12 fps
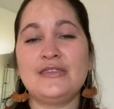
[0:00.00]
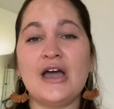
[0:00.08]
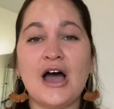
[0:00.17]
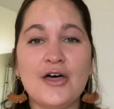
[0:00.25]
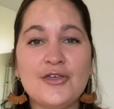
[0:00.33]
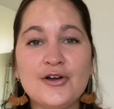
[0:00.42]

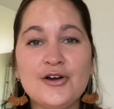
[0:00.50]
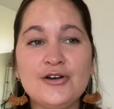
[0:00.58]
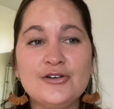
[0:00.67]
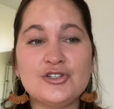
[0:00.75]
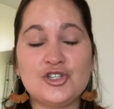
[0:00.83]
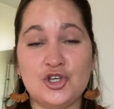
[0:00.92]
The
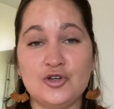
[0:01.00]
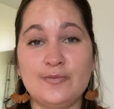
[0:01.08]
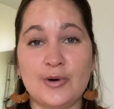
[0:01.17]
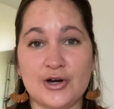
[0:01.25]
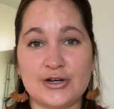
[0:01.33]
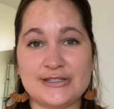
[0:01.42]
other two
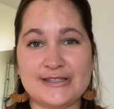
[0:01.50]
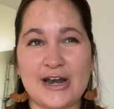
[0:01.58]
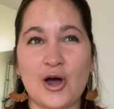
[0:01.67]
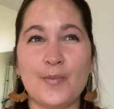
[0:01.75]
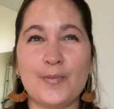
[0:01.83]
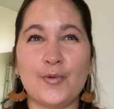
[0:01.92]
books that
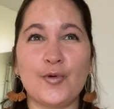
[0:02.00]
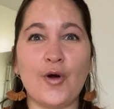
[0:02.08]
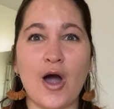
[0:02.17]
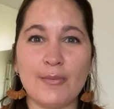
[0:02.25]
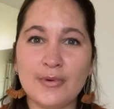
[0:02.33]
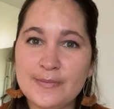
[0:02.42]
I'll
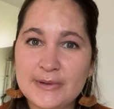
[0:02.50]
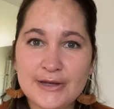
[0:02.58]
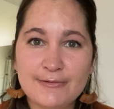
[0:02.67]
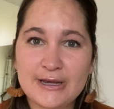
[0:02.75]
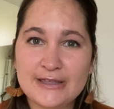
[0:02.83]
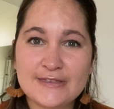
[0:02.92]
probably
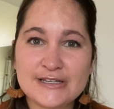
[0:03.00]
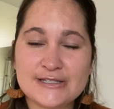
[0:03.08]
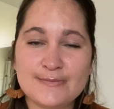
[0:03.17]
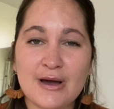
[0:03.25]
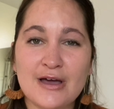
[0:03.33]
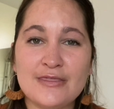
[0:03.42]
read this
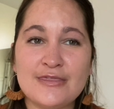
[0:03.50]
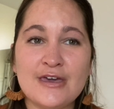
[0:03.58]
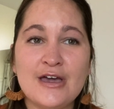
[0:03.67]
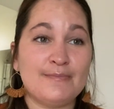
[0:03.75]
month